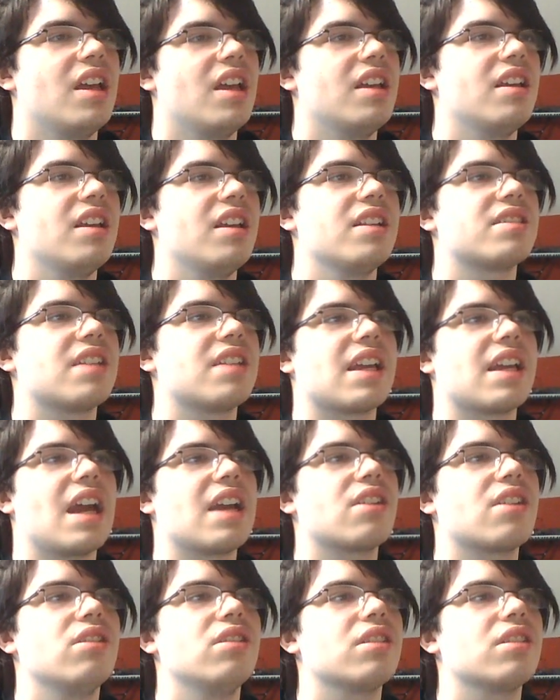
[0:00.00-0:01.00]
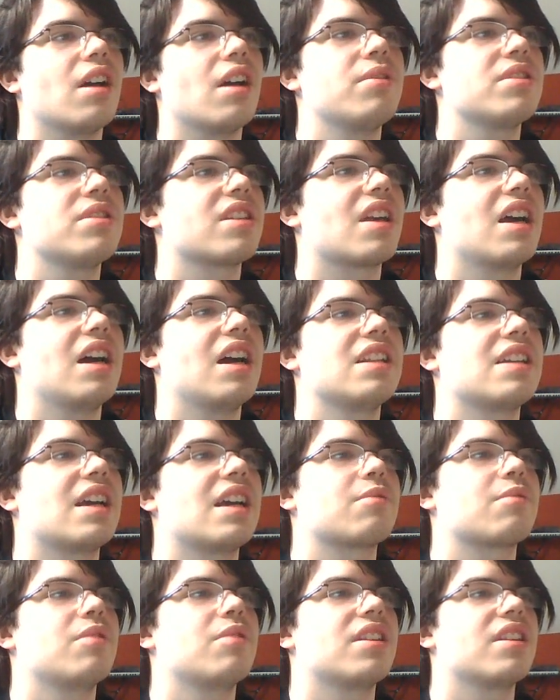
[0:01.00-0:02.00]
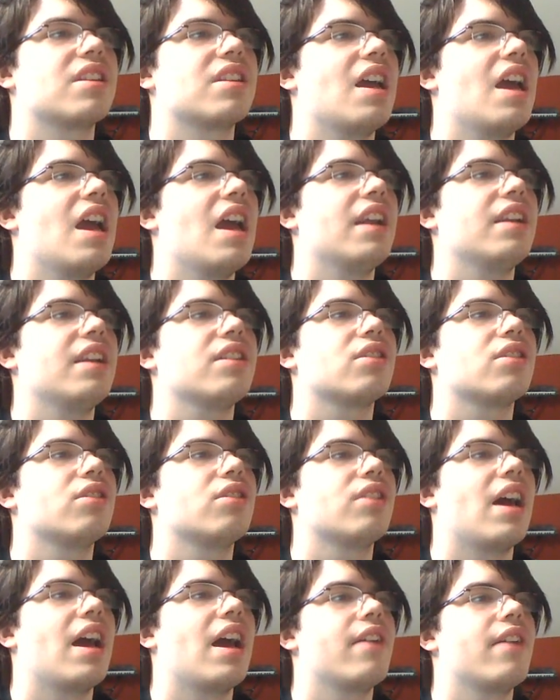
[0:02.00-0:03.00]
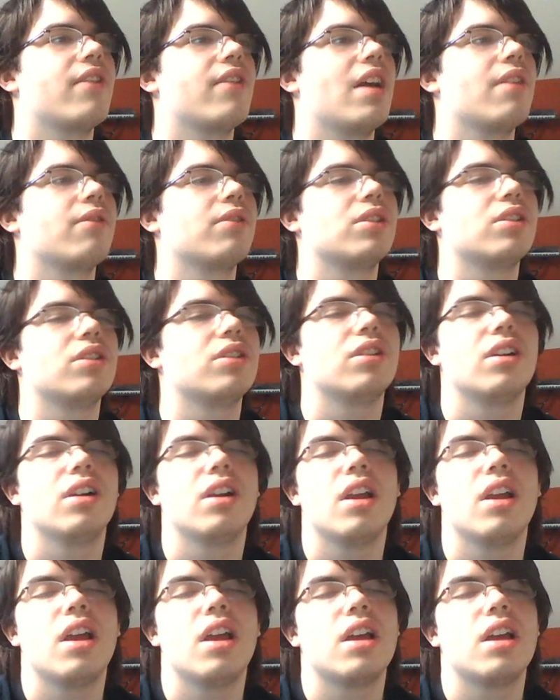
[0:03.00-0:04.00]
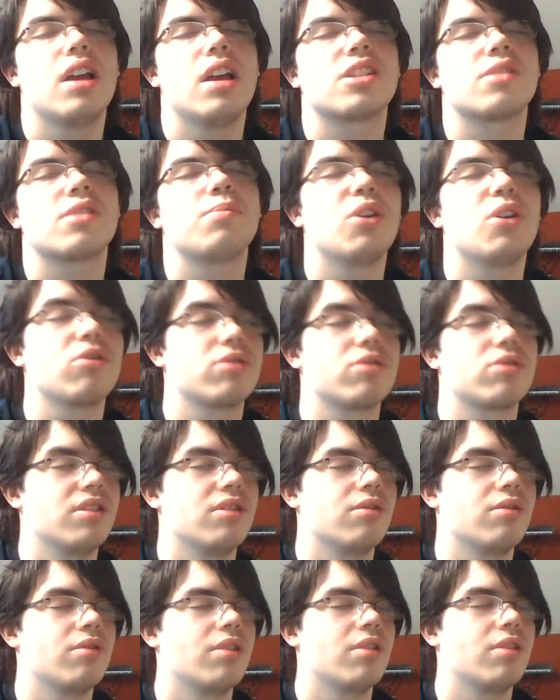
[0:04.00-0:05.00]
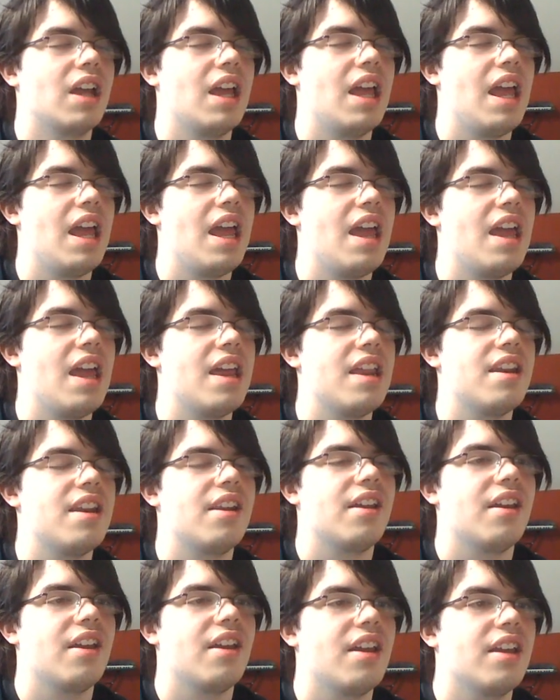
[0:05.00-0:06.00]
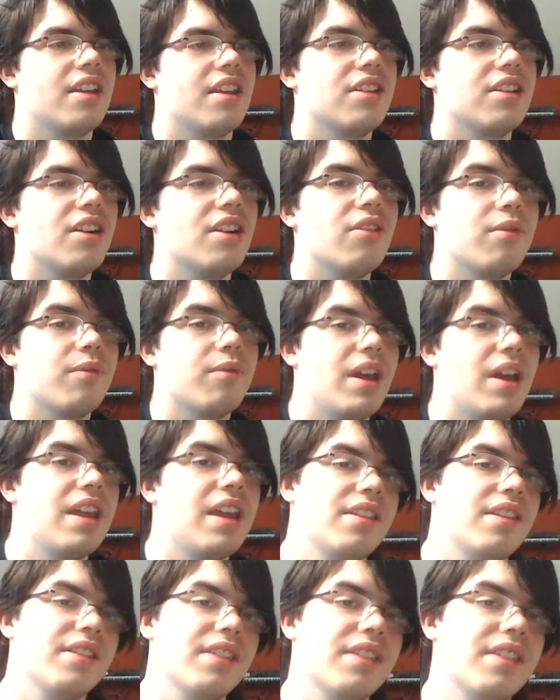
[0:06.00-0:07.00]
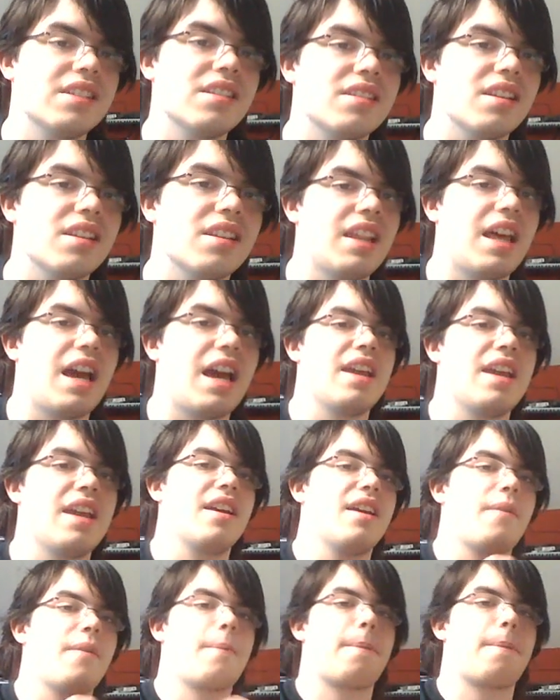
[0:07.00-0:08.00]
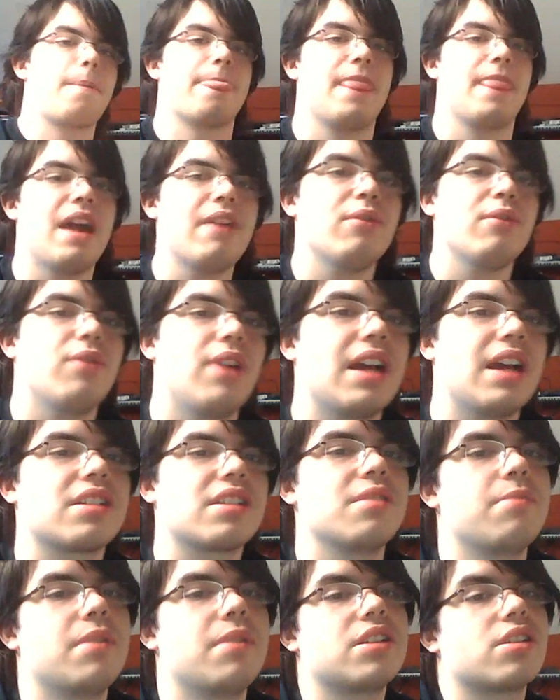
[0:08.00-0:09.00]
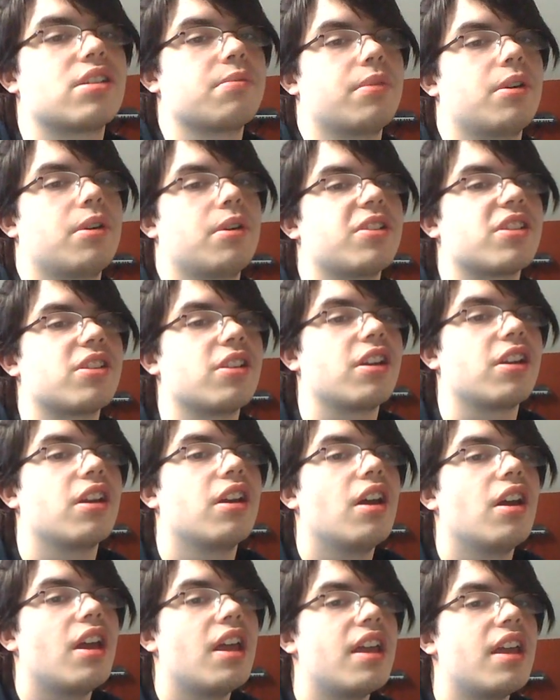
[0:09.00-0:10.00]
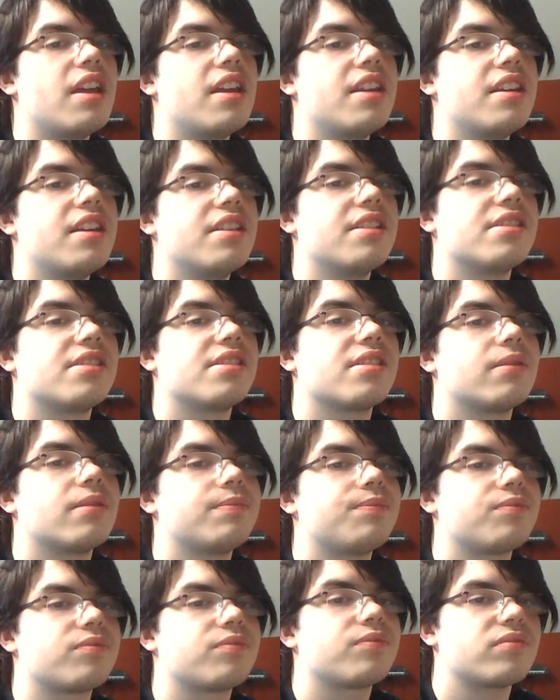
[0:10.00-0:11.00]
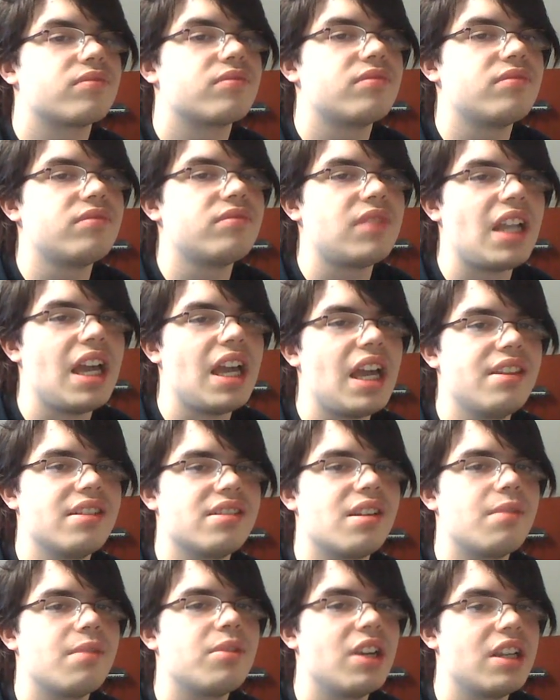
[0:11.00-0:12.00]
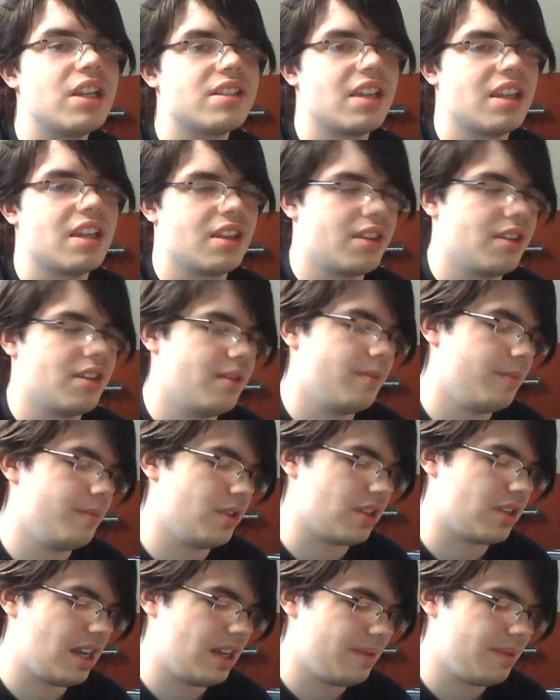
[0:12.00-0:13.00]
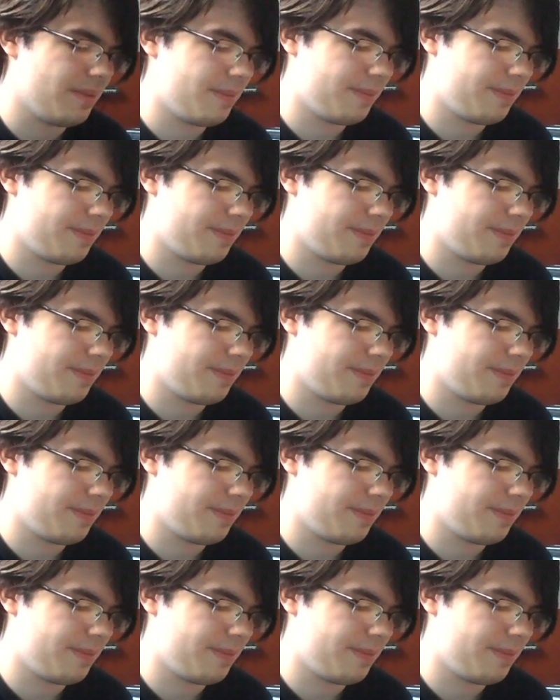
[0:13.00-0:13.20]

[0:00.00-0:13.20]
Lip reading: It's like I couldn't come into contact with any girl that I've ever spoke to. And, and this is something that I haven't actually mentioned publicly, is on December 18th, okay?